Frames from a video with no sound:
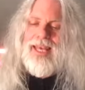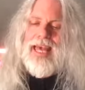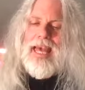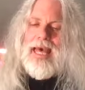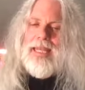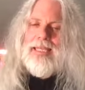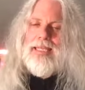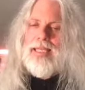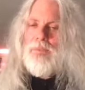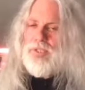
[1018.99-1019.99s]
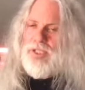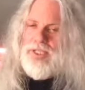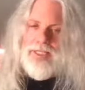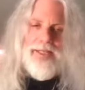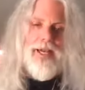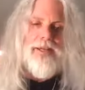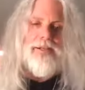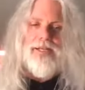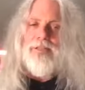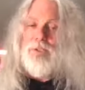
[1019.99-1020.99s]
And he was the dictator in the